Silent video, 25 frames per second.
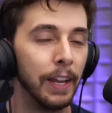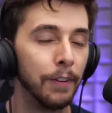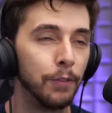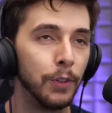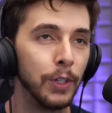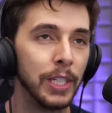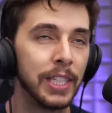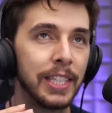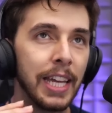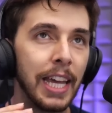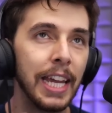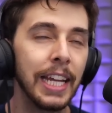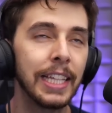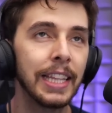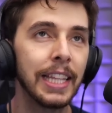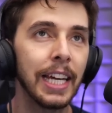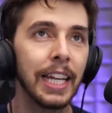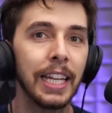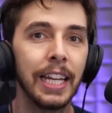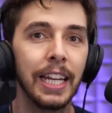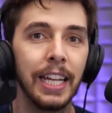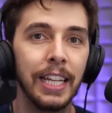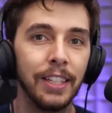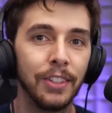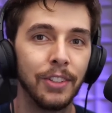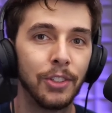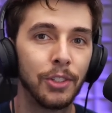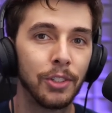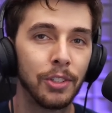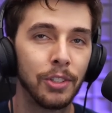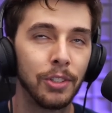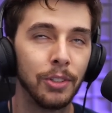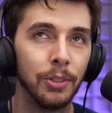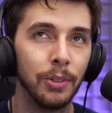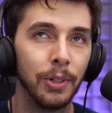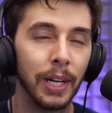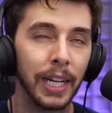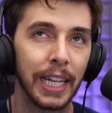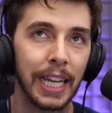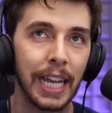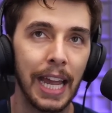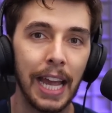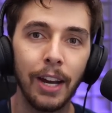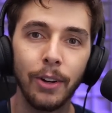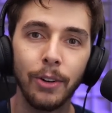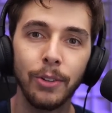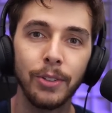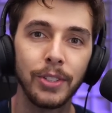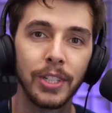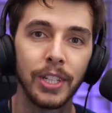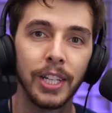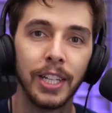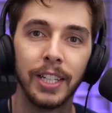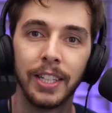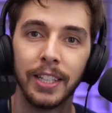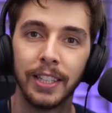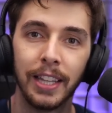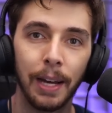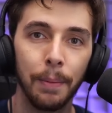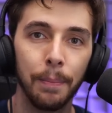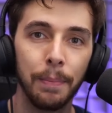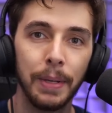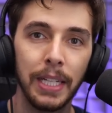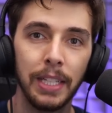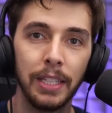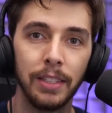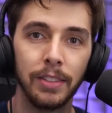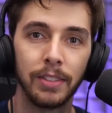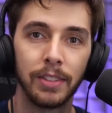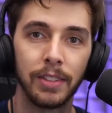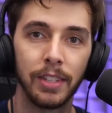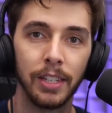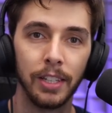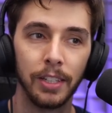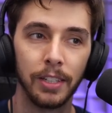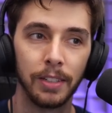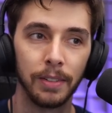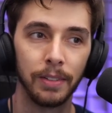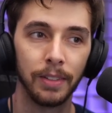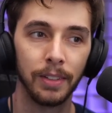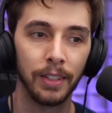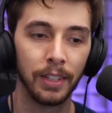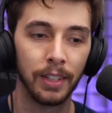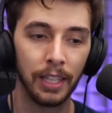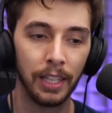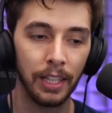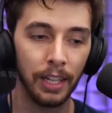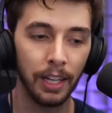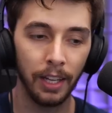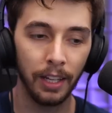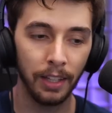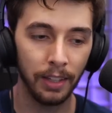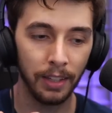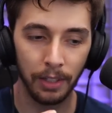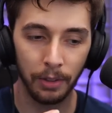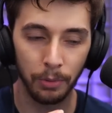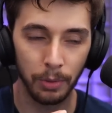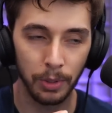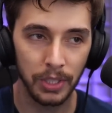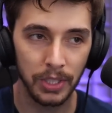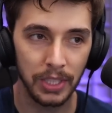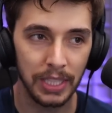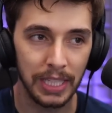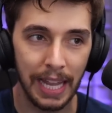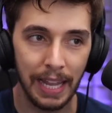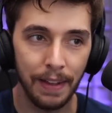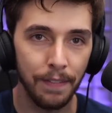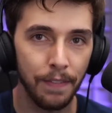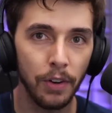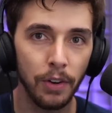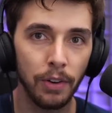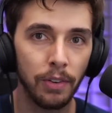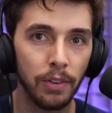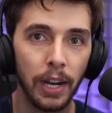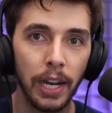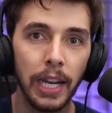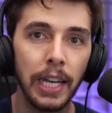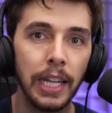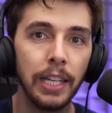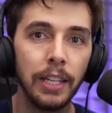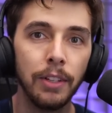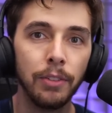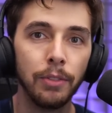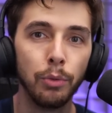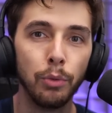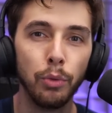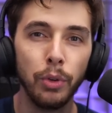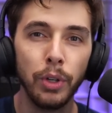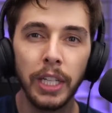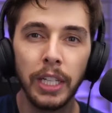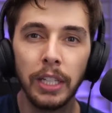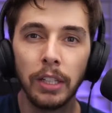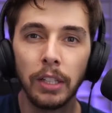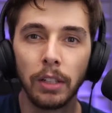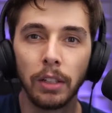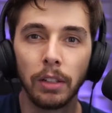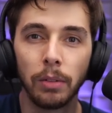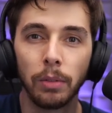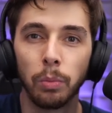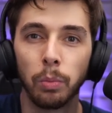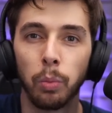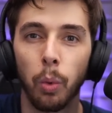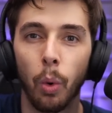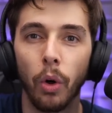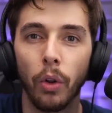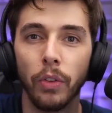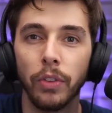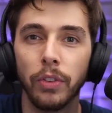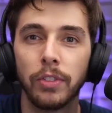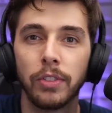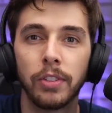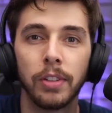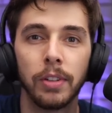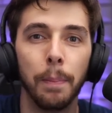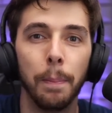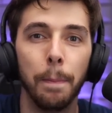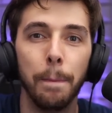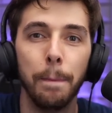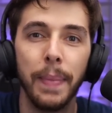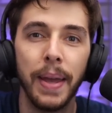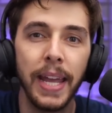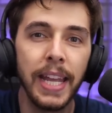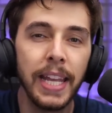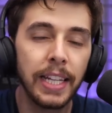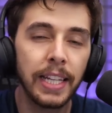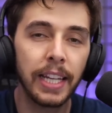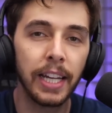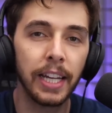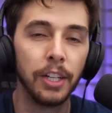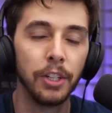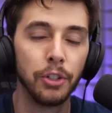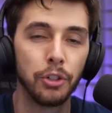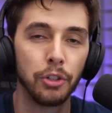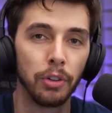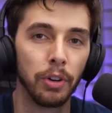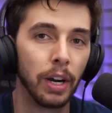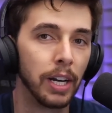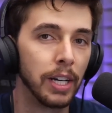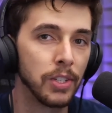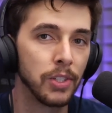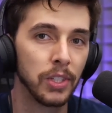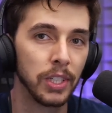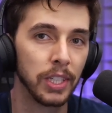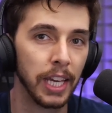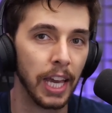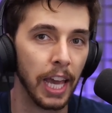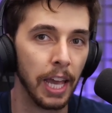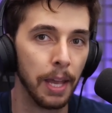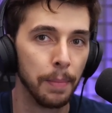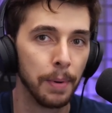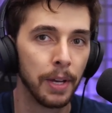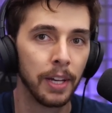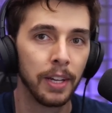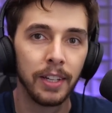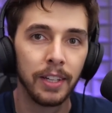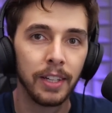If we take that into account, that means that there, there was never any real want to make a Jurassic game